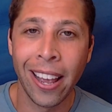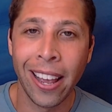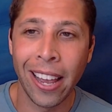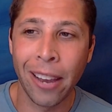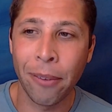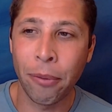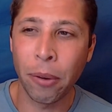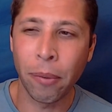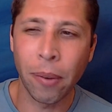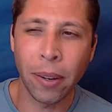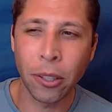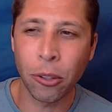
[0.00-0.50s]

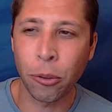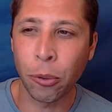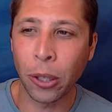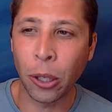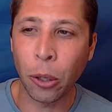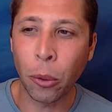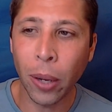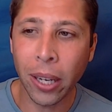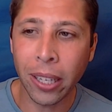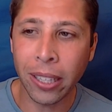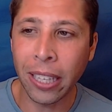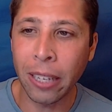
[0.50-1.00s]
if we read this really
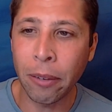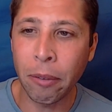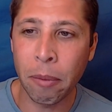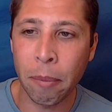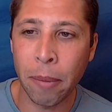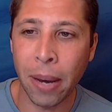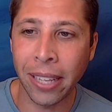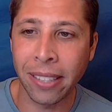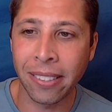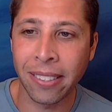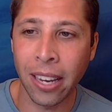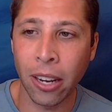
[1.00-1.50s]
quickly, we
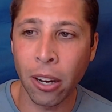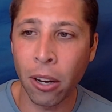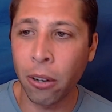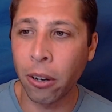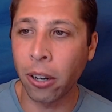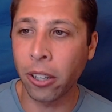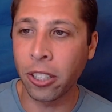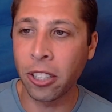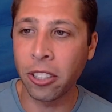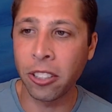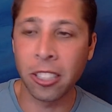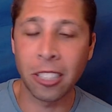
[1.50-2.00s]
might say, oh,
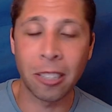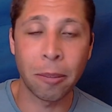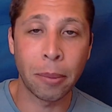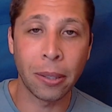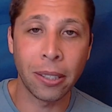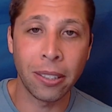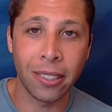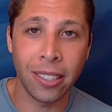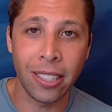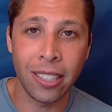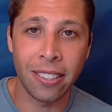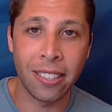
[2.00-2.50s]
artistic
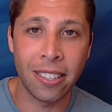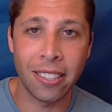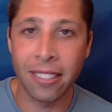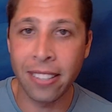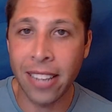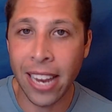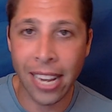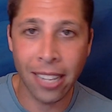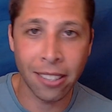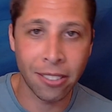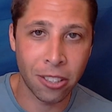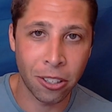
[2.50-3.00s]
abilities, he's
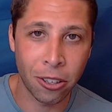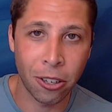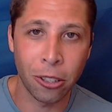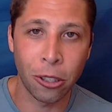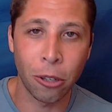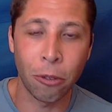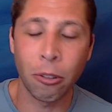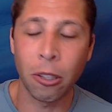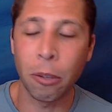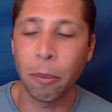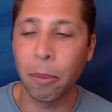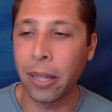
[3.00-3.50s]
dancing all
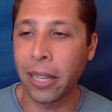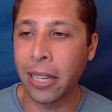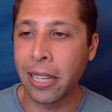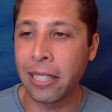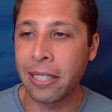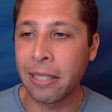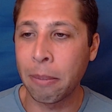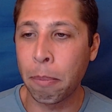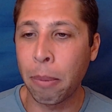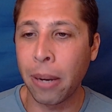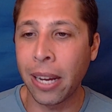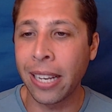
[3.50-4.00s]
over the
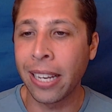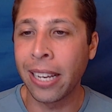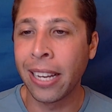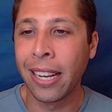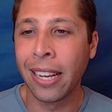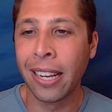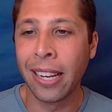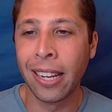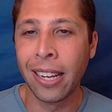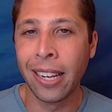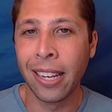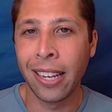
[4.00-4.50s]
place. But
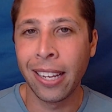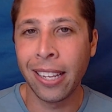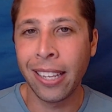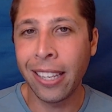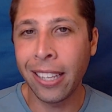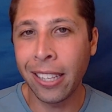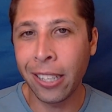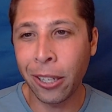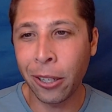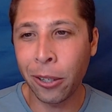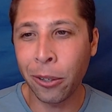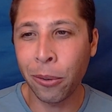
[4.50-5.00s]

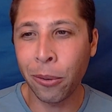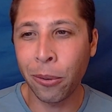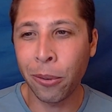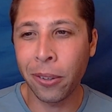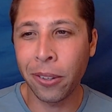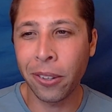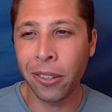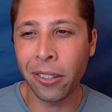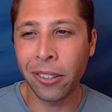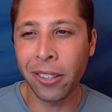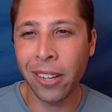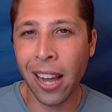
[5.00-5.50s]
you know,
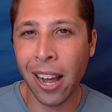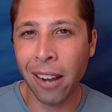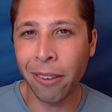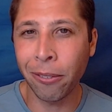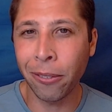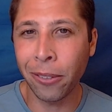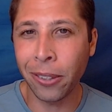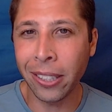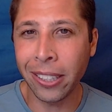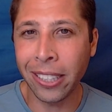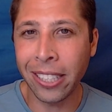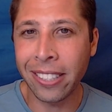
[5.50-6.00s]
they're not
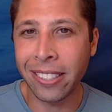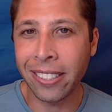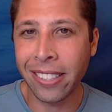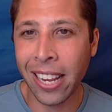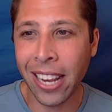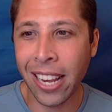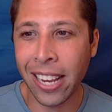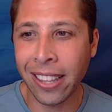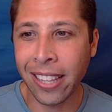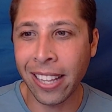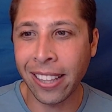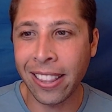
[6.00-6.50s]
really
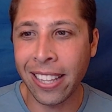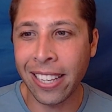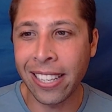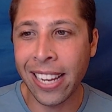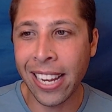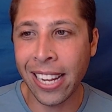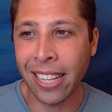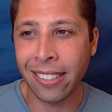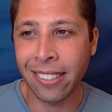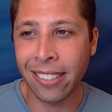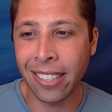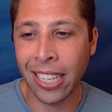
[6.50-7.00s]
saying that the
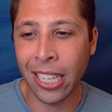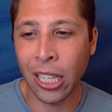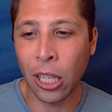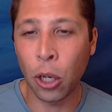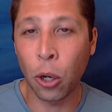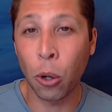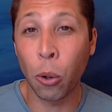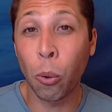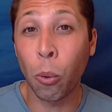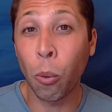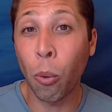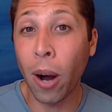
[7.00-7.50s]
dancing
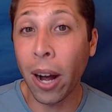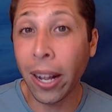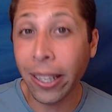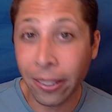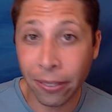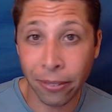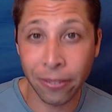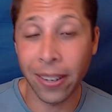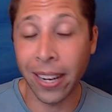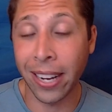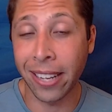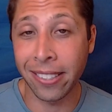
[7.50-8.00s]

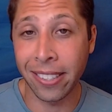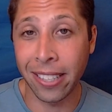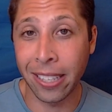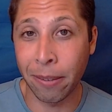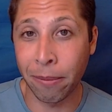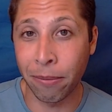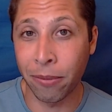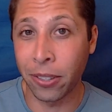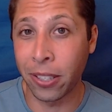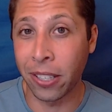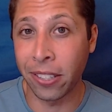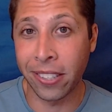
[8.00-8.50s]
qualifies
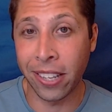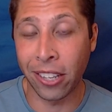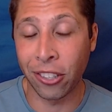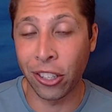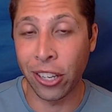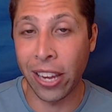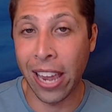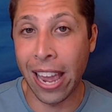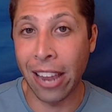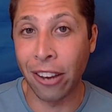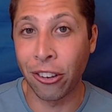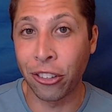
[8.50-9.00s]
him for this
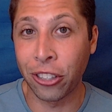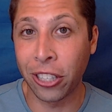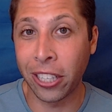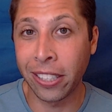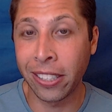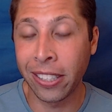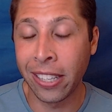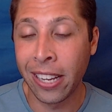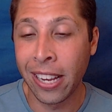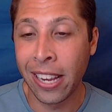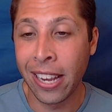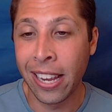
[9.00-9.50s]
education.